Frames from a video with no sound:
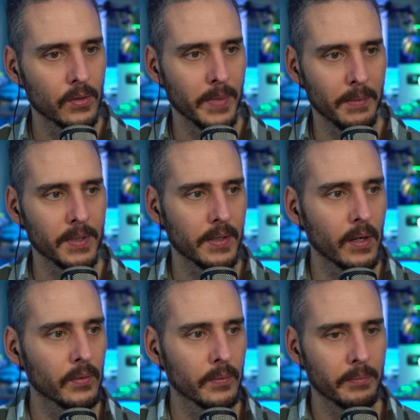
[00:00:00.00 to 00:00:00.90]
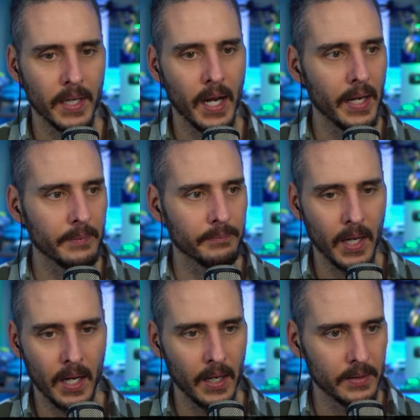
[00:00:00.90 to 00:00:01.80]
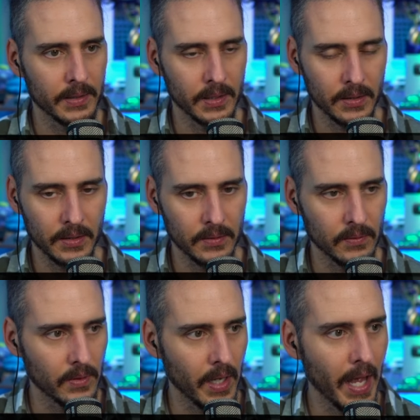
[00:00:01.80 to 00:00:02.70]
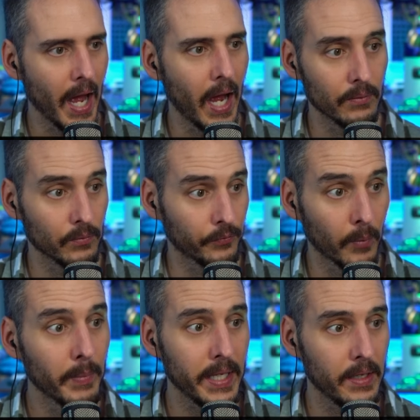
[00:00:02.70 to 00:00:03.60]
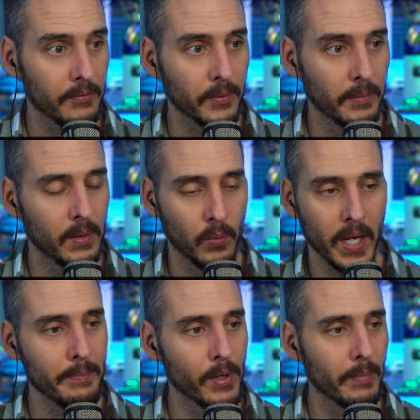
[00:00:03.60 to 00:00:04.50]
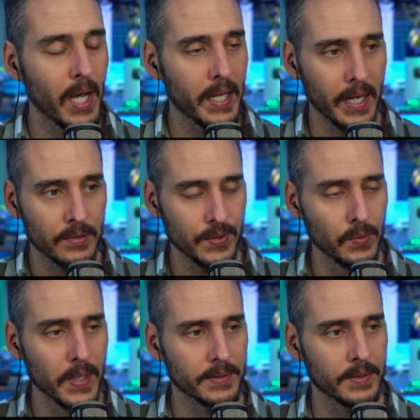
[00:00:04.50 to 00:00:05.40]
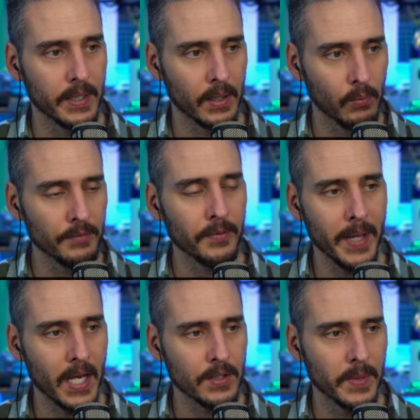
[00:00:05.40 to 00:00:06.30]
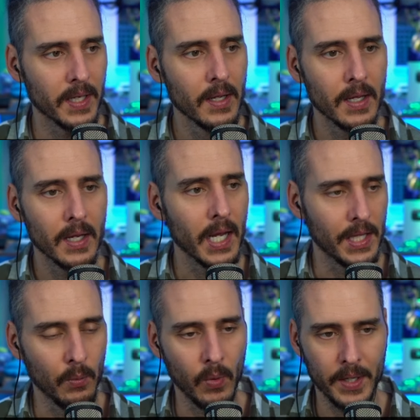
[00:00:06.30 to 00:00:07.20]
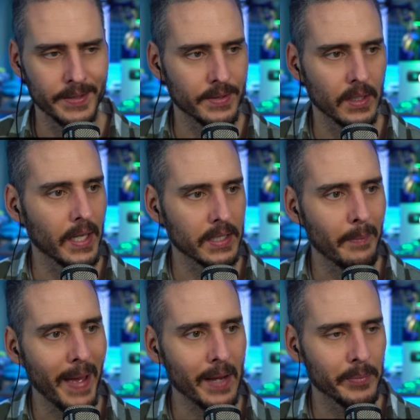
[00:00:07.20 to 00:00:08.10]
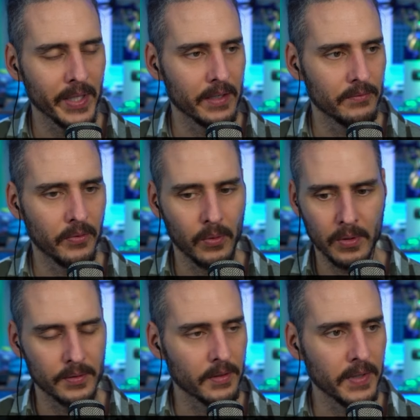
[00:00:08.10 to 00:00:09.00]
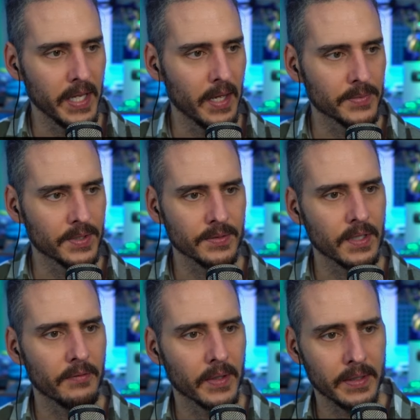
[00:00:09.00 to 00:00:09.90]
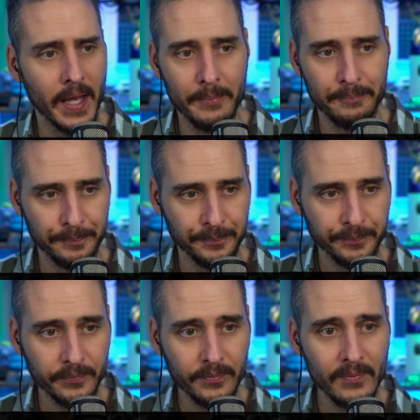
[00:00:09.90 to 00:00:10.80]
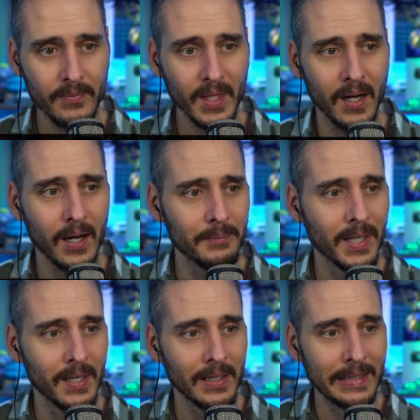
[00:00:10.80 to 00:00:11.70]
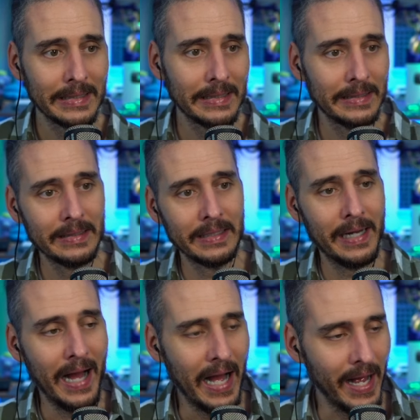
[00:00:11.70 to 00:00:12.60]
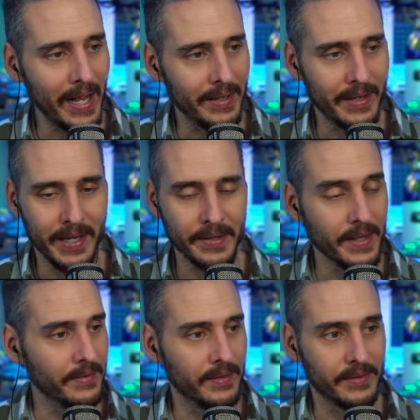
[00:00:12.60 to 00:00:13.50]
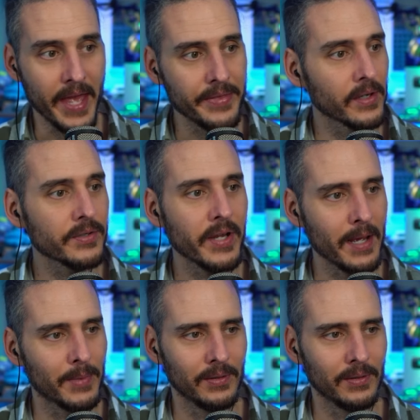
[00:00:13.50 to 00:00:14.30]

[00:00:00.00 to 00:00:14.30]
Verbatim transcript: Maybe you don't. But I, I, I for me, for me, when I built mine, I had two NICs in there. One for management, and then one is like the backplane for the VMs and stuff like that. Um, and then there's YAML.